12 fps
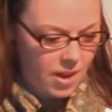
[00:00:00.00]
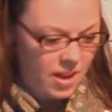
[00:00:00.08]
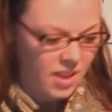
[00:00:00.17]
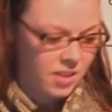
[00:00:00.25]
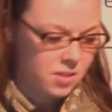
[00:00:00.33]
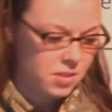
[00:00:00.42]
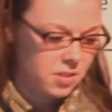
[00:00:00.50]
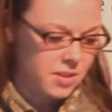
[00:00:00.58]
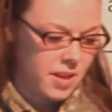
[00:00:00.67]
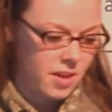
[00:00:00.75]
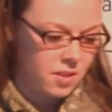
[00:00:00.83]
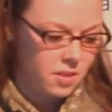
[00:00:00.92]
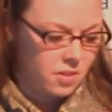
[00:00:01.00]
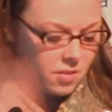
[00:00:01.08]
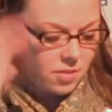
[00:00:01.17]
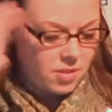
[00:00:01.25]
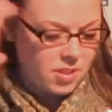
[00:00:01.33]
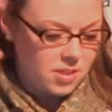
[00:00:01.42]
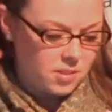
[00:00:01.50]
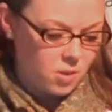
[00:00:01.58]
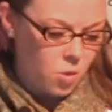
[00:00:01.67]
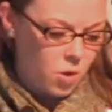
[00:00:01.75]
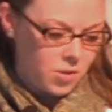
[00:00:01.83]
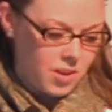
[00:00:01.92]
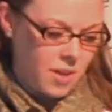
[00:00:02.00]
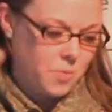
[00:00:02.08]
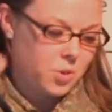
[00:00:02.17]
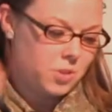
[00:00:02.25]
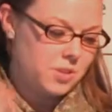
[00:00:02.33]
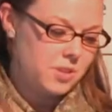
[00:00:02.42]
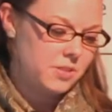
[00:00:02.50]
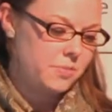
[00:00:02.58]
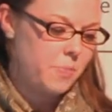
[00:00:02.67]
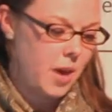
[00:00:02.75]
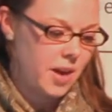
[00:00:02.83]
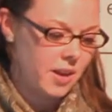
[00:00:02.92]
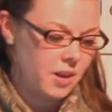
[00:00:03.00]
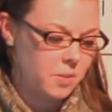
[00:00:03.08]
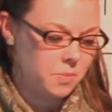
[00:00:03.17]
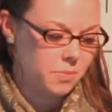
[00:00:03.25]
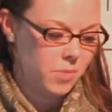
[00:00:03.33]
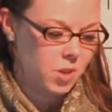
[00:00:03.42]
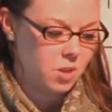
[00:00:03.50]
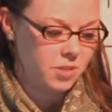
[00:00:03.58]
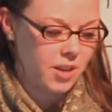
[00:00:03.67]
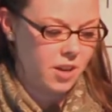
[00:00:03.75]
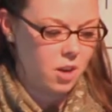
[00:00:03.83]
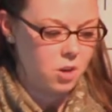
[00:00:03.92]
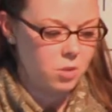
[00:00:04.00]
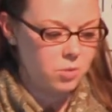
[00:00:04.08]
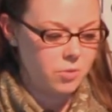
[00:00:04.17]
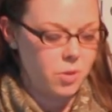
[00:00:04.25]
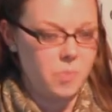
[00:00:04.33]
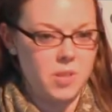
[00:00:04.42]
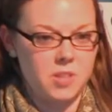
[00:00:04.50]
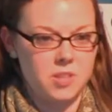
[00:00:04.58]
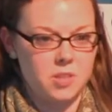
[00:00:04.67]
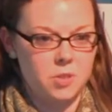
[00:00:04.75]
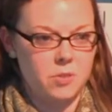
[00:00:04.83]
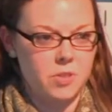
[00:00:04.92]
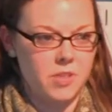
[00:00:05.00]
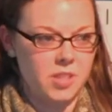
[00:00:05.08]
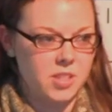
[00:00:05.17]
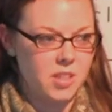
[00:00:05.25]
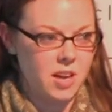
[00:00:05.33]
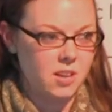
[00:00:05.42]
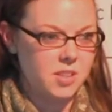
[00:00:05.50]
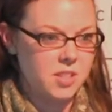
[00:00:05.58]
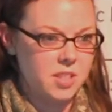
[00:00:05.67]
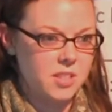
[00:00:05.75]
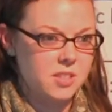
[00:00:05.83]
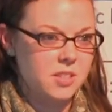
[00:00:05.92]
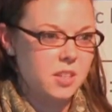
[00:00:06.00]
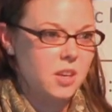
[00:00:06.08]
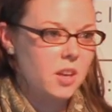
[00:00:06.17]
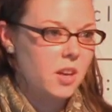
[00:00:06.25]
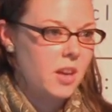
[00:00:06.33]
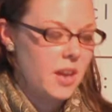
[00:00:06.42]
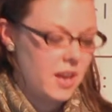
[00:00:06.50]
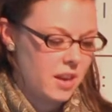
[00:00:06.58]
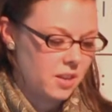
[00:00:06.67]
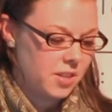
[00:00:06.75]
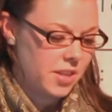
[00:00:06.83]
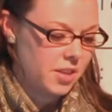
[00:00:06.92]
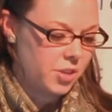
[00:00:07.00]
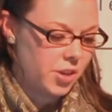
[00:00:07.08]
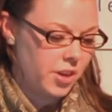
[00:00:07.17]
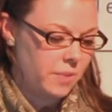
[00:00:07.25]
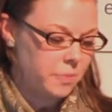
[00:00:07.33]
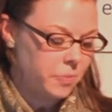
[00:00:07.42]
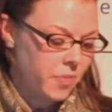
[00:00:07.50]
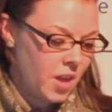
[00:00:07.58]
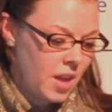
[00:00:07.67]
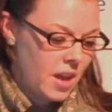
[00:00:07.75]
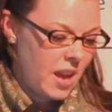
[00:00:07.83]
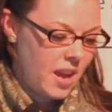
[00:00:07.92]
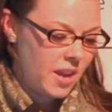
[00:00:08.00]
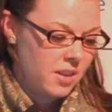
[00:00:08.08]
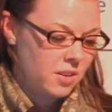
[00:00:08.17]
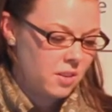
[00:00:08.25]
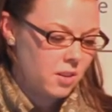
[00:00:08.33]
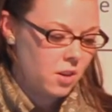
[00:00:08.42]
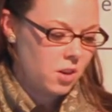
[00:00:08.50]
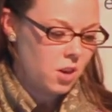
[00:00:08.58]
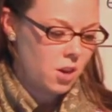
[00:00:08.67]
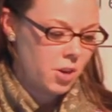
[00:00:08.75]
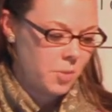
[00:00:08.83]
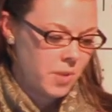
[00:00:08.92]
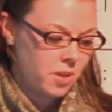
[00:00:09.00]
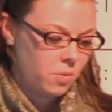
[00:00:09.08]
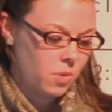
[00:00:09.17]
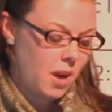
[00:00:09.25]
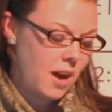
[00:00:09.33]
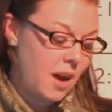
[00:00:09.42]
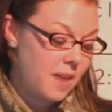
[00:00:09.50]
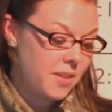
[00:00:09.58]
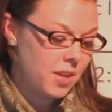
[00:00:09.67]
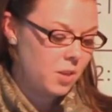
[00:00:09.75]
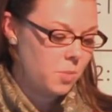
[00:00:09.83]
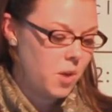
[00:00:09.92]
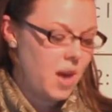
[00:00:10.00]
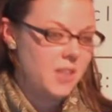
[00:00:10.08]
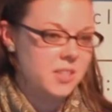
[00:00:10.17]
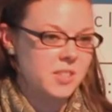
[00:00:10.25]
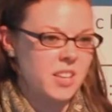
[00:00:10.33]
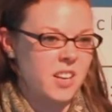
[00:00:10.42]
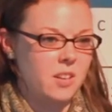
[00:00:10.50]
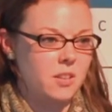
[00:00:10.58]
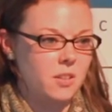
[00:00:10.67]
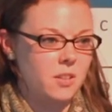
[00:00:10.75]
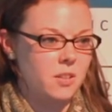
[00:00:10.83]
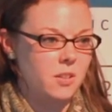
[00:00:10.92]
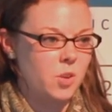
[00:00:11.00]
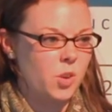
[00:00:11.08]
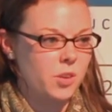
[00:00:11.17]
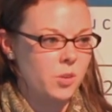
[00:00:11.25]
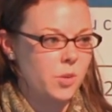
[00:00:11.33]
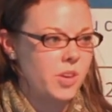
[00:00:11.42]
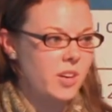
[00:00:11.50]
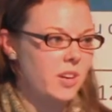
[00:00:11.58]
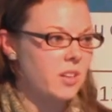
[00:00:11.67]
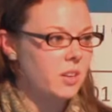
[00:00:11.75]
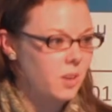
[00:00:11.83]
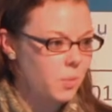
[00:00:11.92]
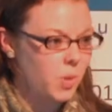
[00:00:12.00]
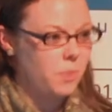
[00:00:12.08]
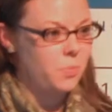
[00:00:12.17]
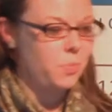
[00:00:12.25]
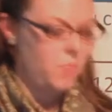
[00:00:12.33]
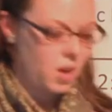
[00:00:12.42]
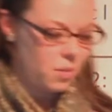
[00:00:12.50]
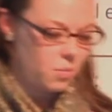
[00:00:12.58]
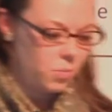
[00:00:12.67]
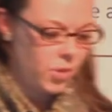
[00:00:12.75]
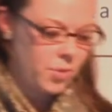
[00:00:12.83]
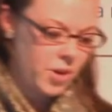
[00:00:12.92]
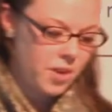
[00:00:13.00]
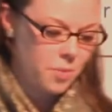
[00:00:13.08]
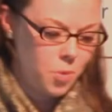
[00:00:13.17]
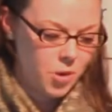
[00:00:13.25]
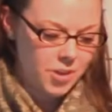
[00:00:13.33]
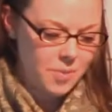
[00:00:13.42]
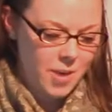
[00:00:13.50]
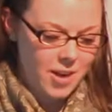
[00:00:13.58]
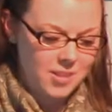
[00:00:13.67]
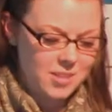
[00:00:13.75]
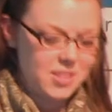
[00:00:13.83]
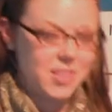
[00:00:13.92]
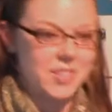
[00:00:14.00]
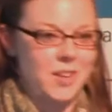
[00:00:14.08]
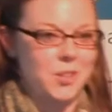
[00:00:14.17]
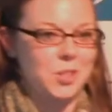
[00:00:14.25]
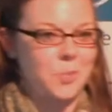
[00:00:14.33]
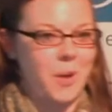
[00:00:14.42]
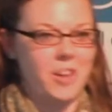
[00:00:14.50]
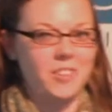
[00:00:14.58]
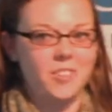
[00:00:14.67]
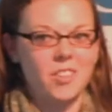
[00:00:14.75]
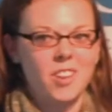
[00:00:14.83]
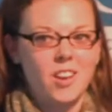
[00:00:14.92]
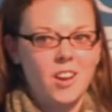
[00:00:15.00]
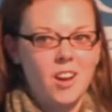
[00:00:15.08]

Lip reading: And then this quote that I pulled is by Kong Dang Oh from the Institute for Defense Analyses in Alexandria. And her argument, I think it applies, is that North Korea, when threatened, a porcupine sticks out its spines.